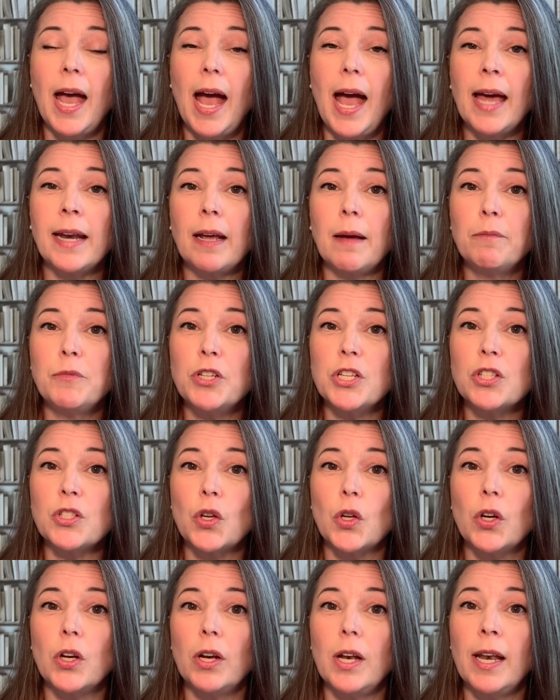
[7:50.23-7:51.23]
and I'm just
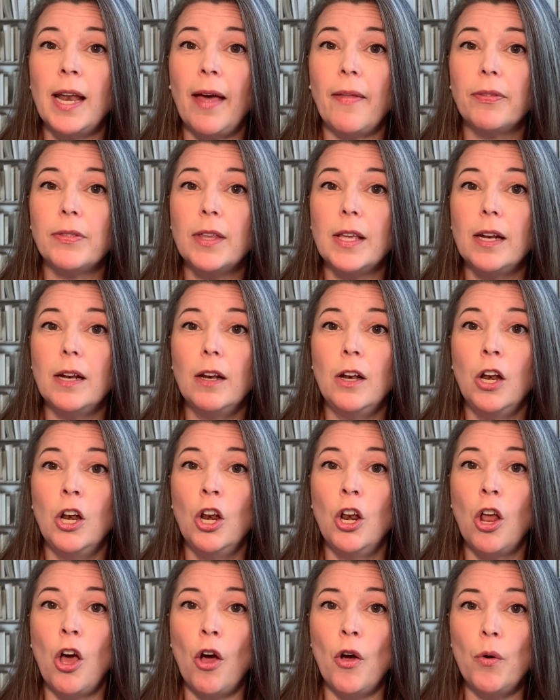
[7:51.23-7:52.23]
going to let the
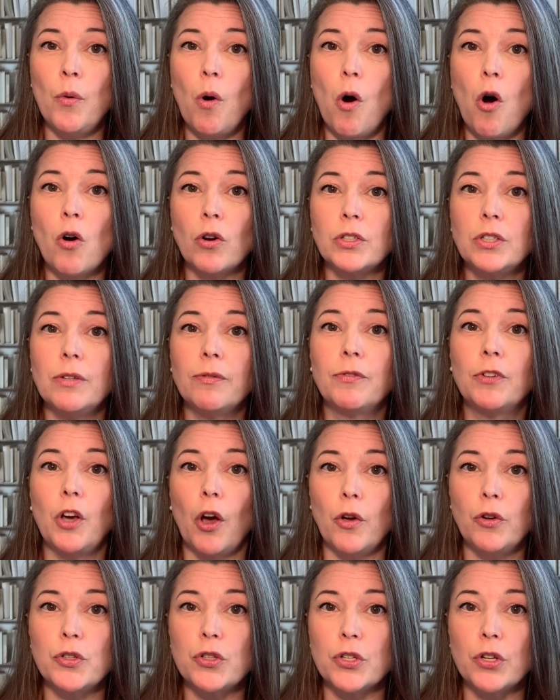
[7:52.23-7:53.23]
low octave
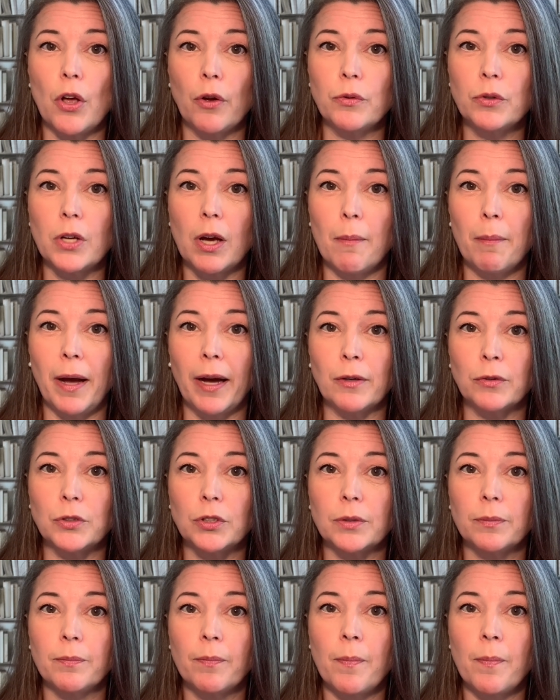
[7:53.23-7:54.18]
ghost note come out.